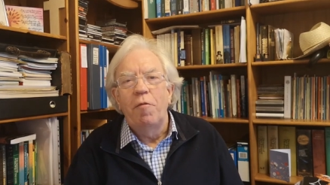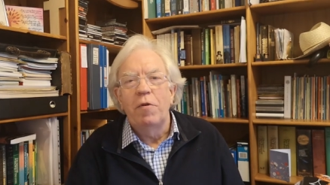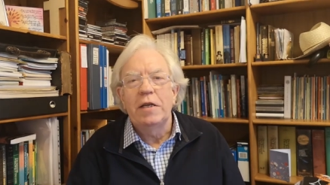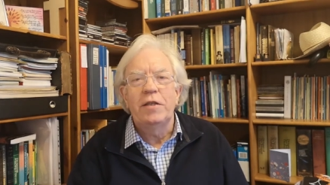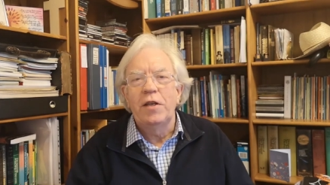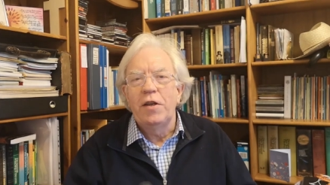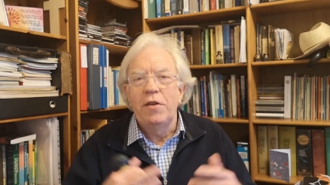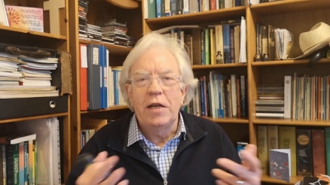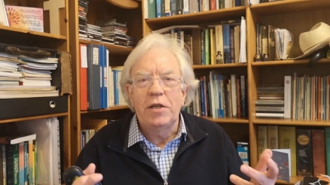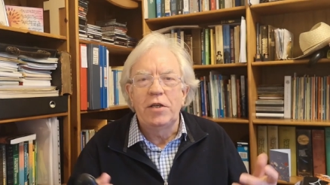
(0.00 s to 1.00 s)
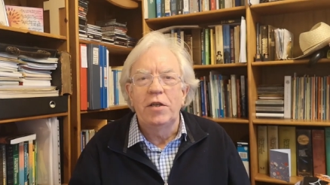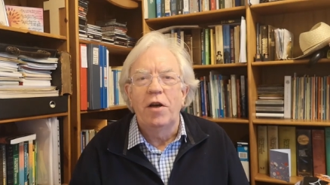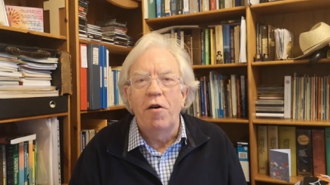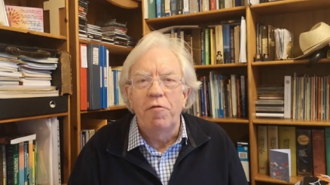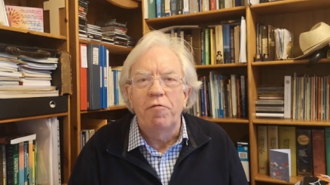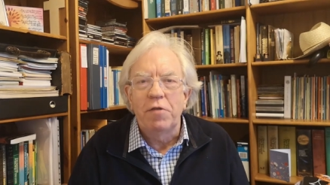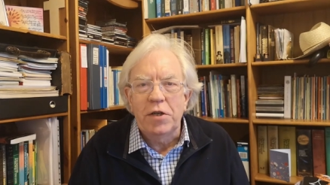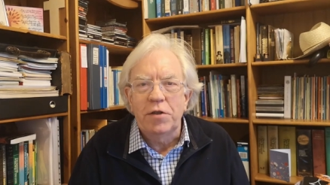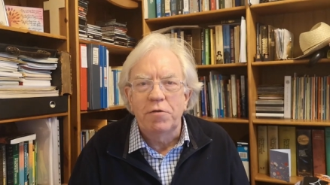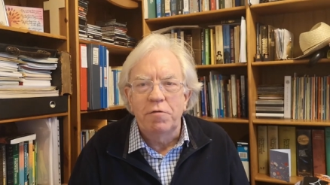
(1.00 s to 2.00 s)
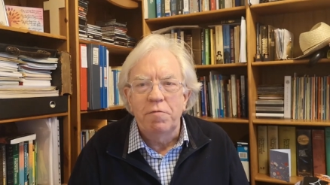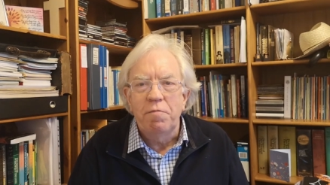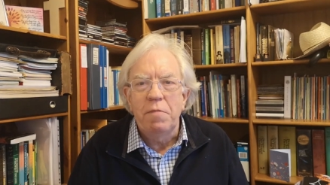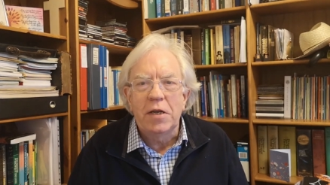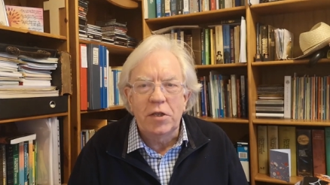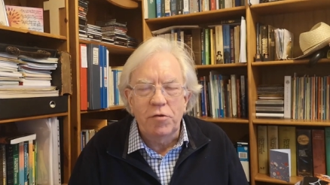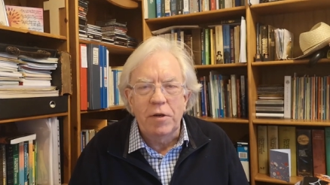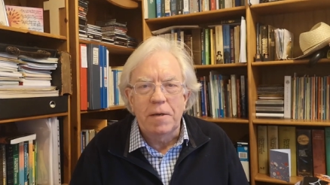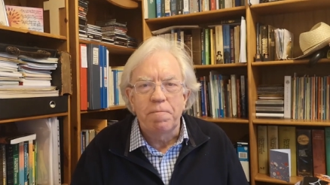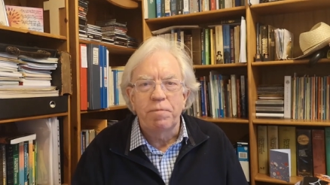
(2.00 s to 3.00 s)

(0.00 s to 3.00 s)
what is the nature of regional ministry.